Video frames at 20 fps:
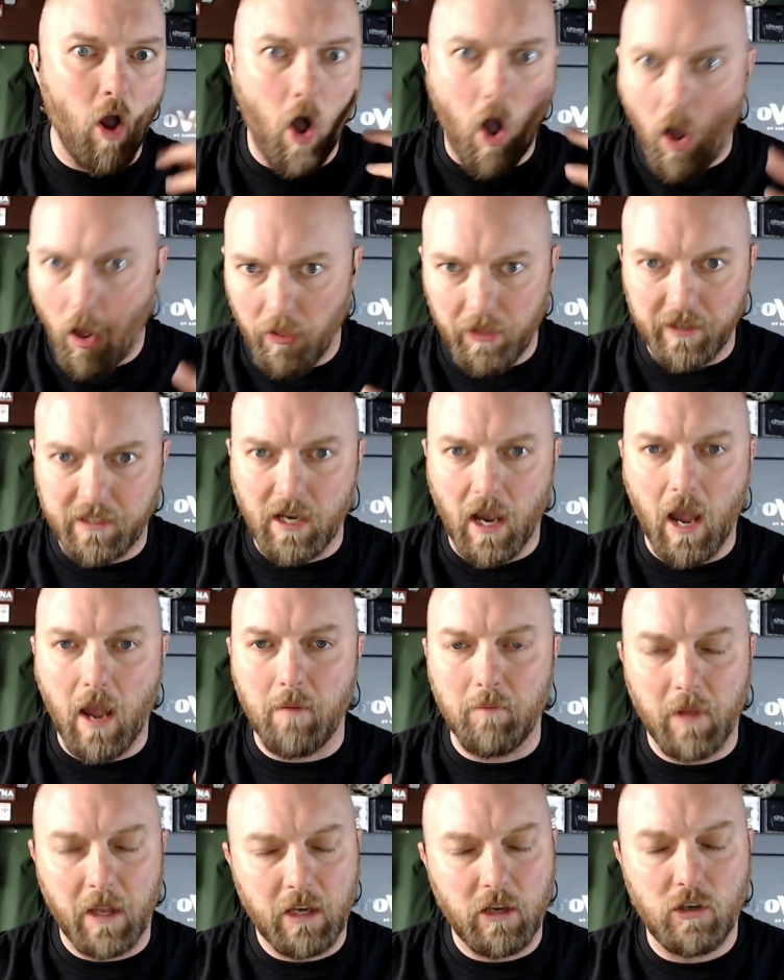all the
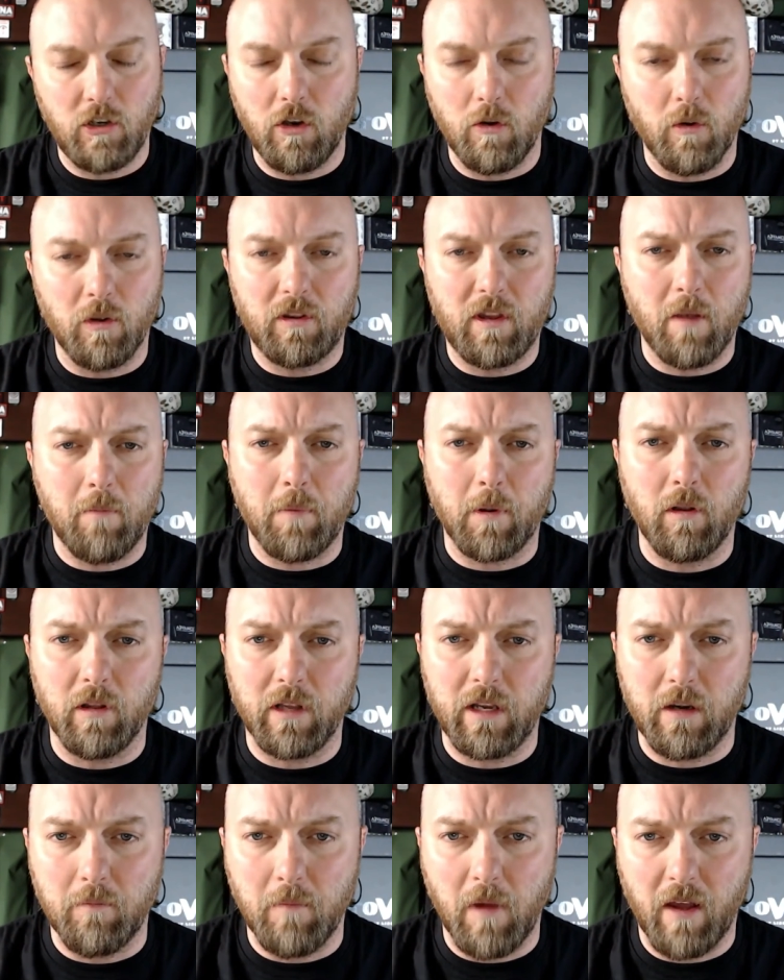time like you do with typical
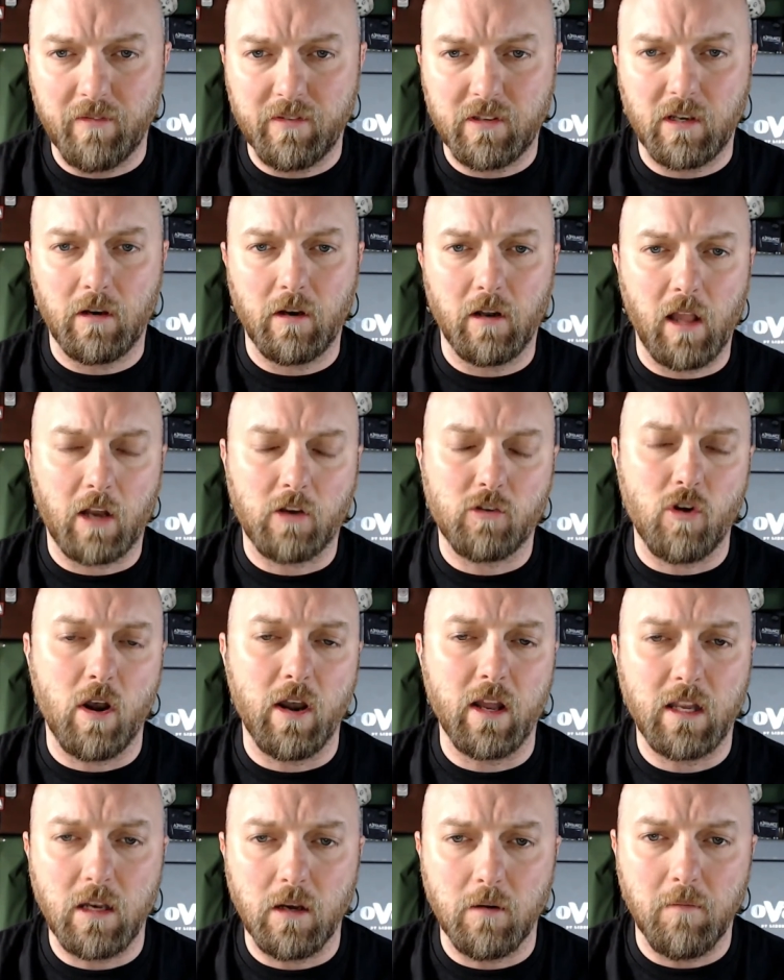earmuffs or
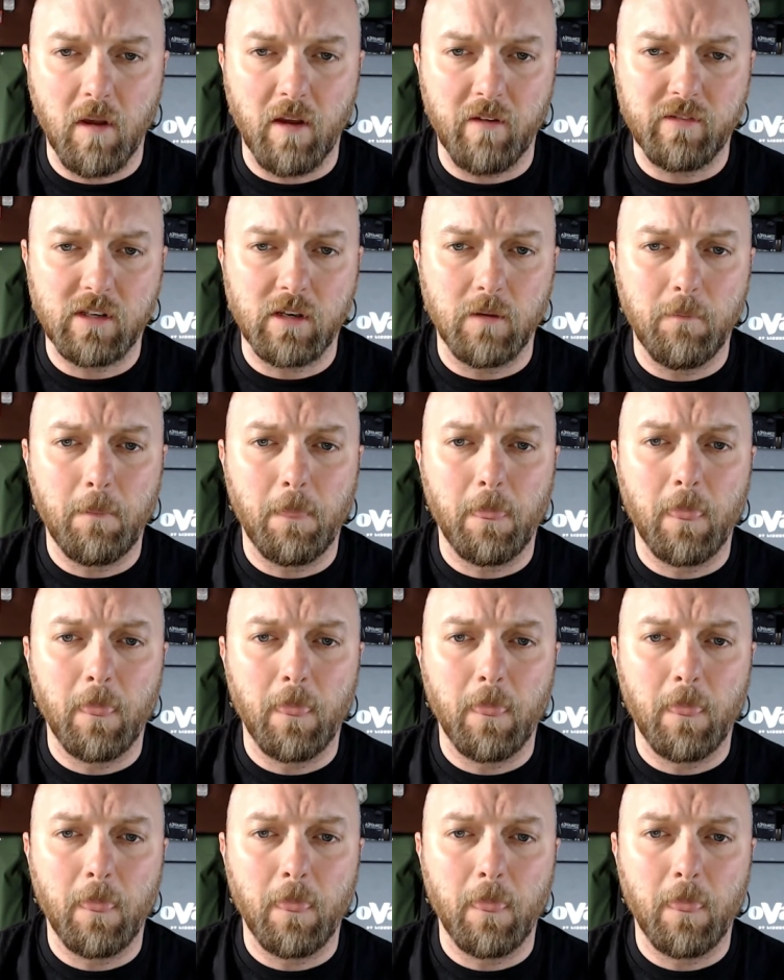electronic earmuffs.